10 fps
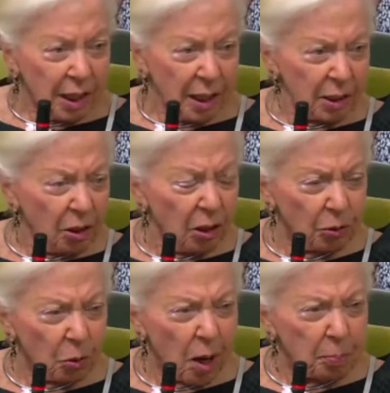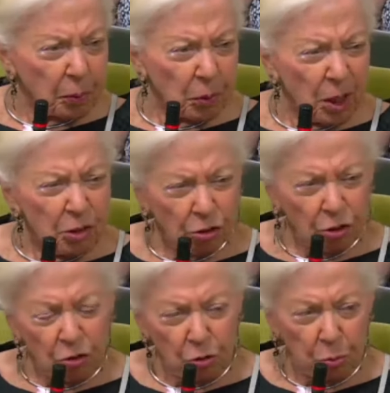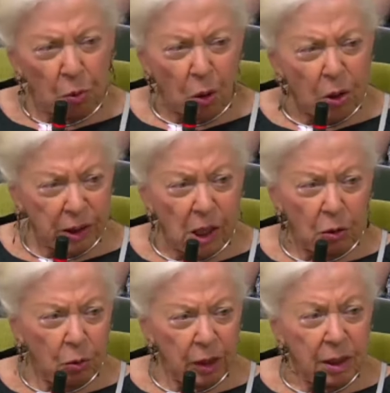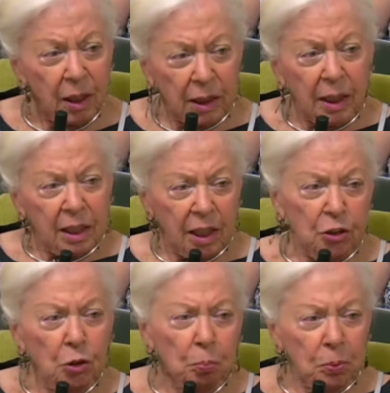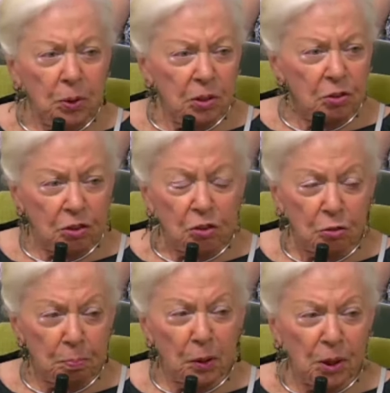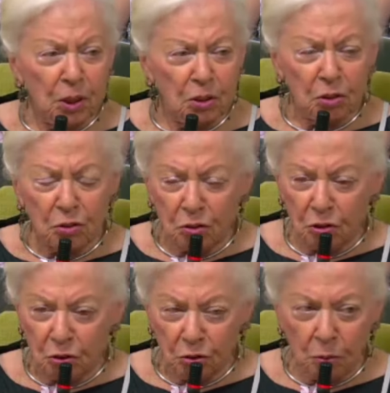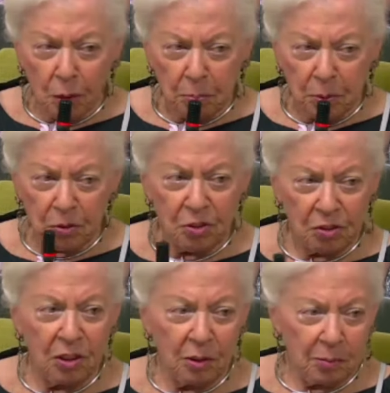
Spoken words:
and other operations were ongoing. Can you please explain this discrepancy?